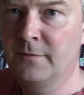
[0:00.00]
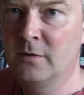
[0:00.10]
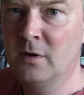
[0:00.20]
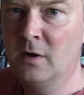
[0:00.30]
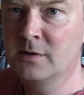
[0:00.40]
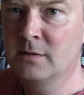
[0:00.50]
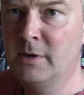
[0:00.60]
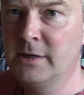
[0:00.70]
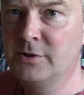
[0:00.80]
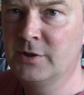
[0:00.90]
I've got, I
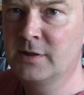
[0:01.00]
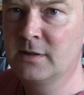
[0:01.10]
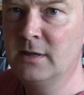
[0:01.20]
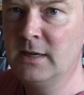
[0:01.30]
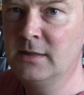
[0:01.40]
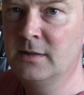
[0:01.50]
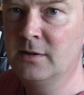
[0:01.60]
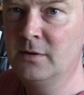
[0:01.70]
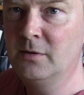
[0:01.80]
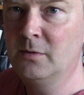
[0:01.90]
might just need
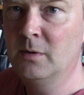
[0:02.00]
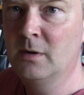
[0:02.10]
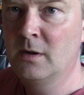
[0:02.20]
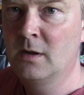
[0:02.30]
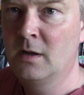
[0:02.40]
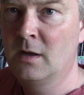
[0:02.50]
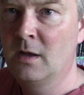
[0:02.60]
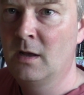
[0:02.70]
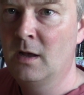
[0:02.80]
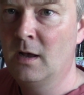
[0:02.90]
to
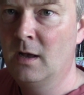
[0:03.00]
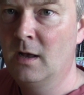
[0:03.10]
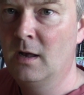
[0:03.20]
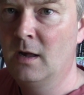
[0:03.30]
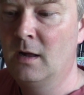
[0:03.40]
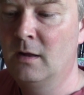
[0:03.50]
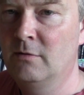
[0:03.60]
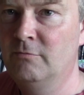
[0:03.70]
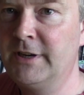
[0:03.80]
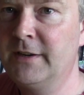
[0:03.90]

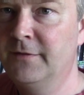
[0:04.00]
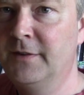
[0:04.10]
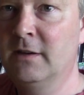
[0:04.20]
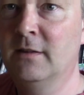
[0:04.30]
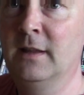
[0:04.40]
reconfigure